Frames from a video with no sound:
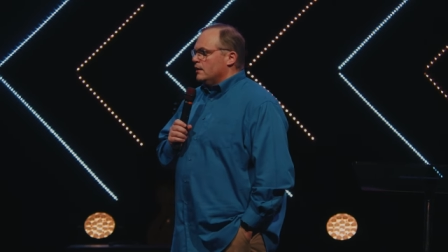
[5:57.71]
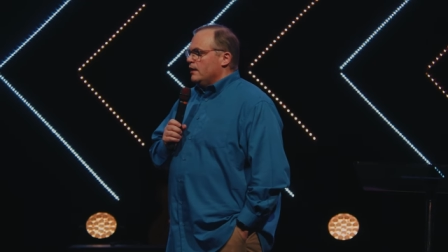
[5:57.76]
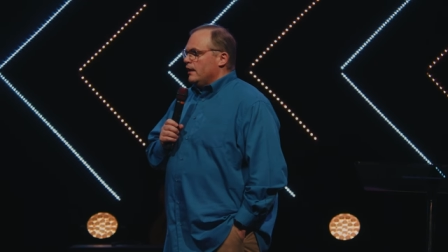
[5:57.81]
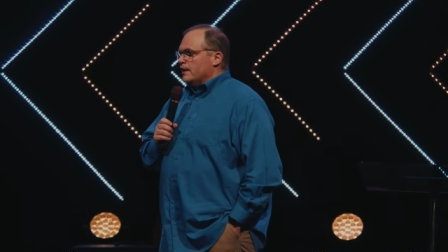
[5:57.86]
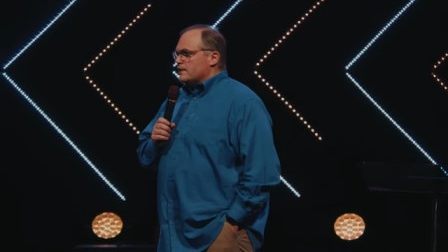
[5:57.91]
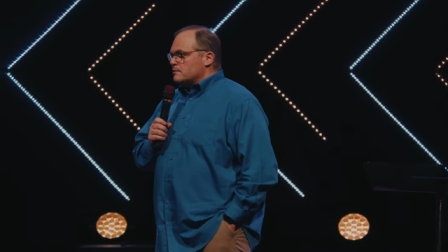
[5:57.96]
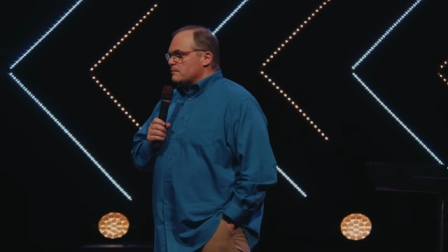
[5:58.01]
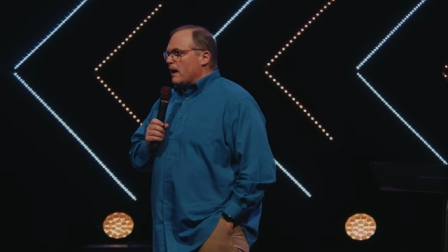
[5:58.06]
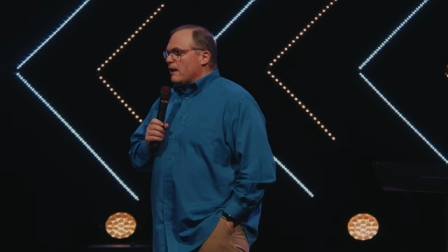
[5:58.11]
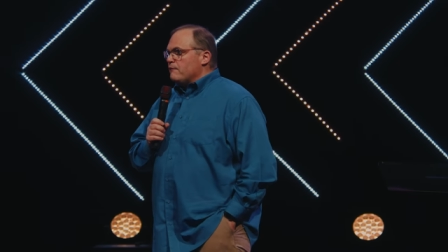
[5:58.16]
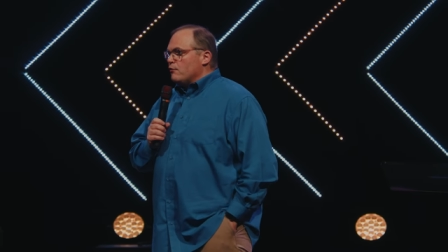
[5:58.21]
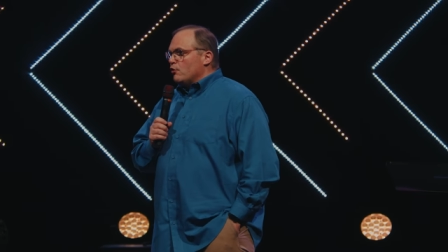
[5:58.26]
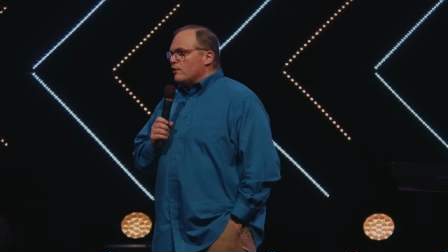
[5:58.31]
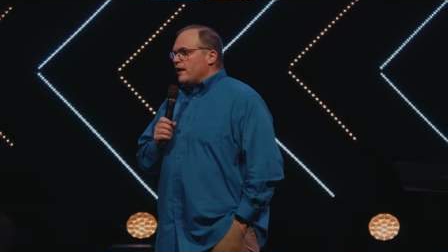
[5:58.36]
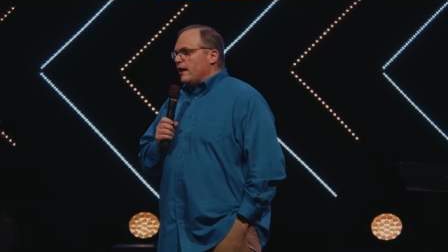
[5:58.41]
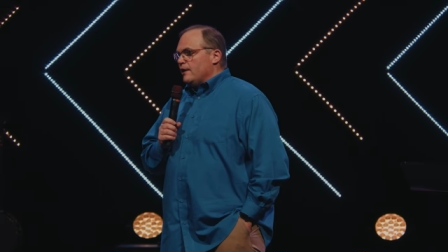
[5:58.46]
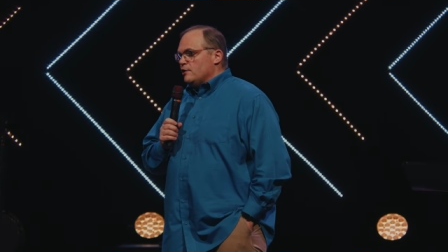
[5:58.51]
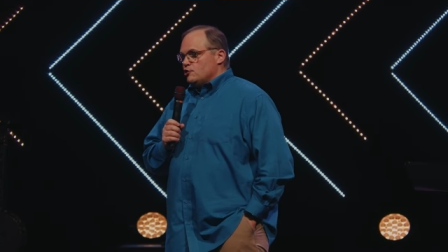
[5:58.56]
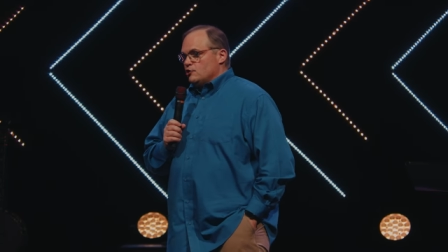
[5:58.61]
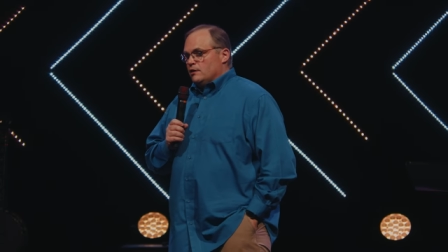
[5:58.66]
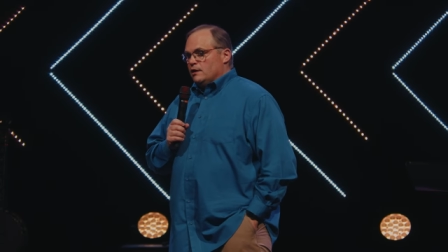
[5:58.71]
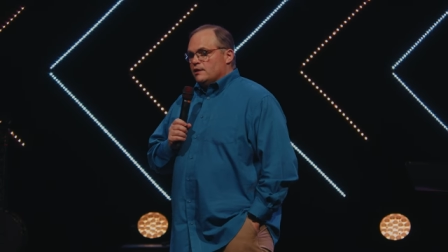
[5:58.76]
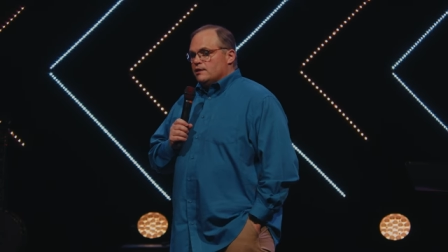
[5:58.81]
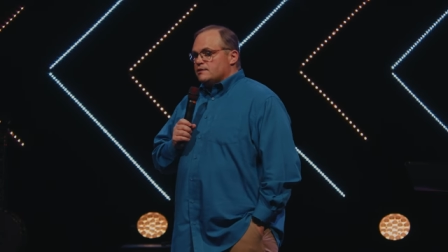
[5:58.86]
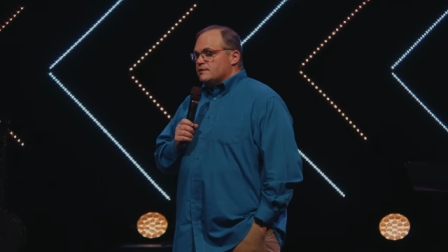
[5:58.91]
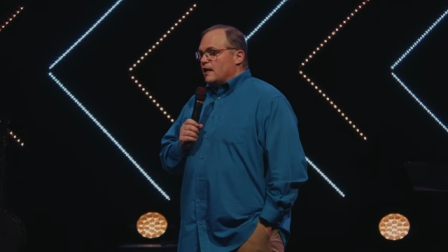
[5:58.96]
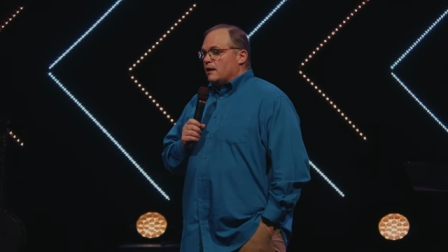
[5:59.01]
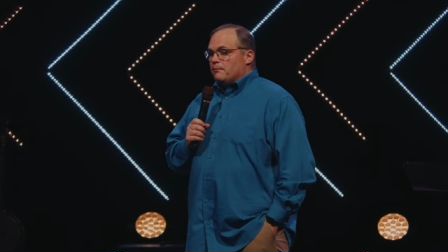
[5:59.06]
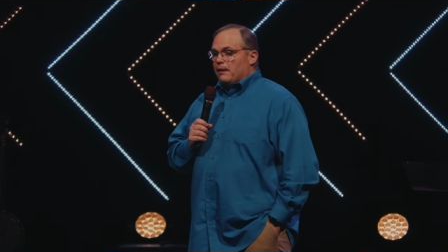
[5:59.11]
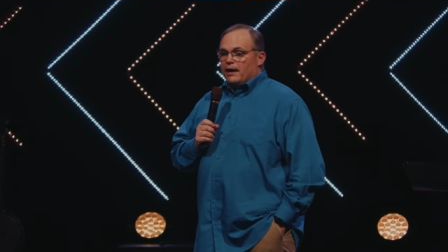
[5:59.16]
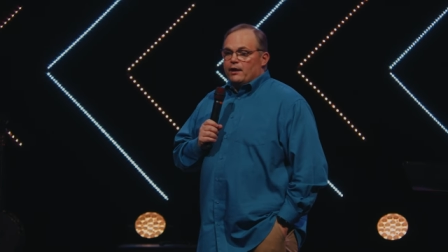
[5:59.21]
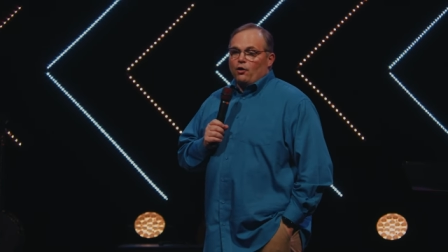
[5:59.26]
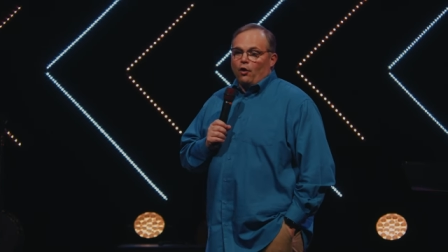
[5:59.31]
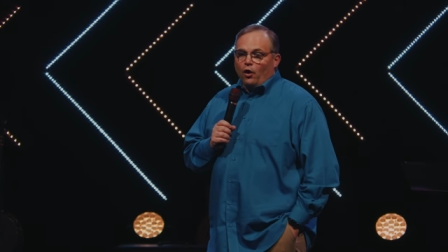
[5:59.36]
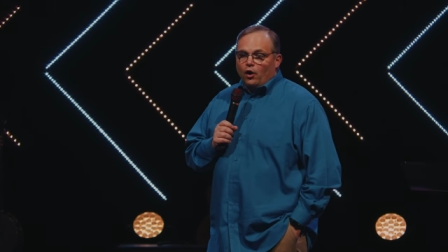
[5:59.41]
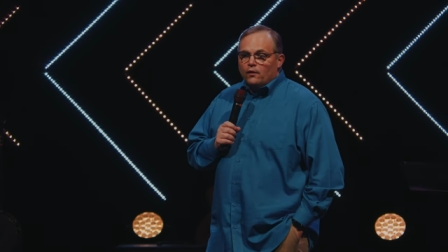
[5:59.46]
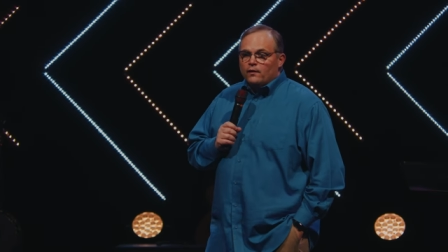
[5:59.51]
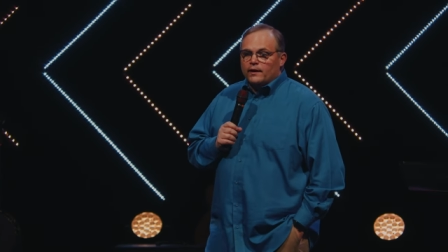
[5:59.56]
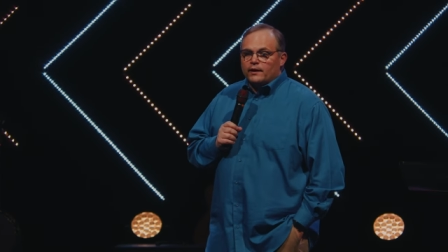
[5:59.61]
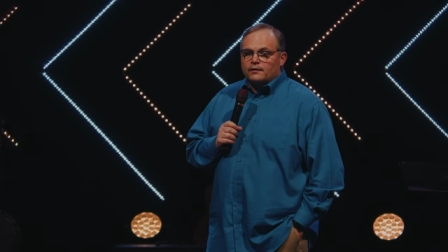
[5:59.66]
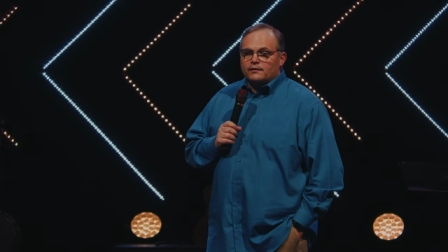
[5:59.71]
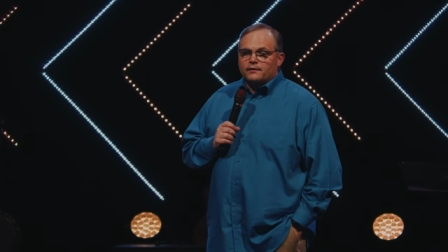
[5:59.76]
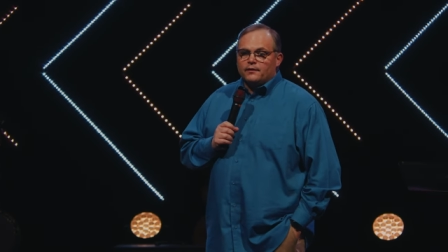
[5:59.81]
It's my vocation. It is not my calling,